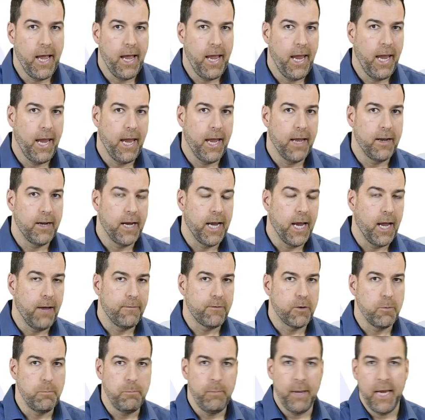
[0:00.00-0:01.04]
and I have
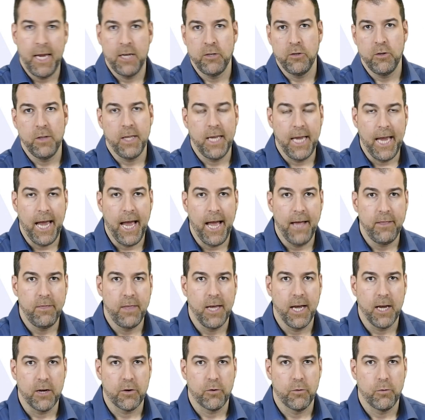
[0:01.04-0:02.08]
to manually add
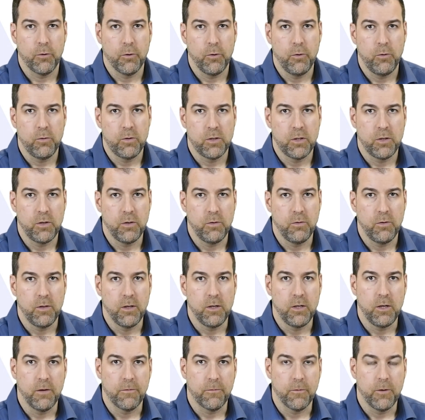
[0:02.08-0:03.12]
that crew to the
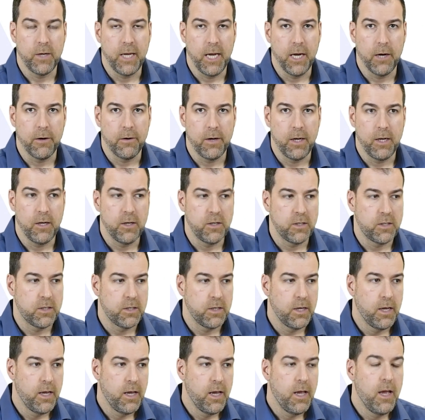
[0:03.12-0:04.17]
different areas.
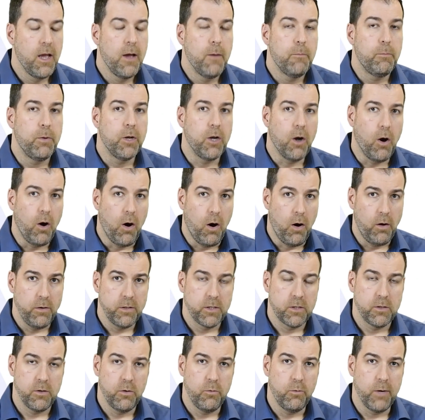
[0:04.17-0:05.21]
But
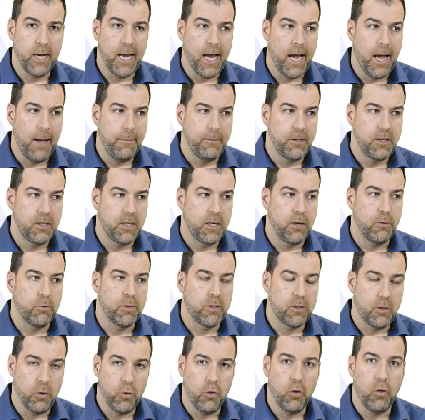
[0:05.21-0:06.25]
also what happens here
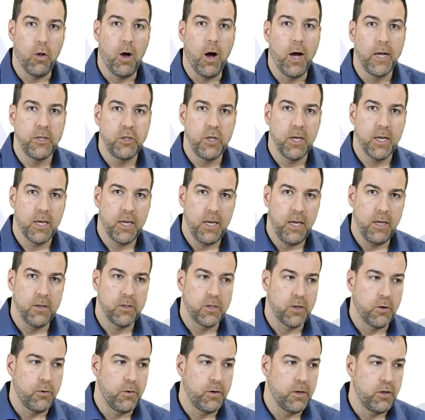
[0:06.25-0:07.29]
is the logic is
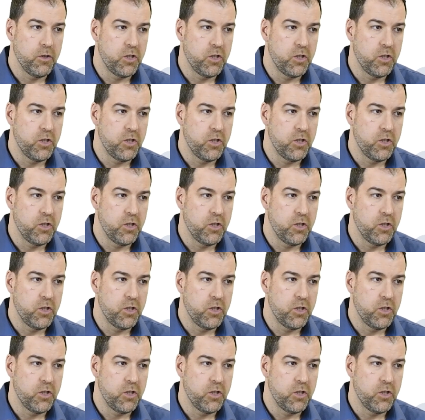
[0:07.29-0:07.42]
going to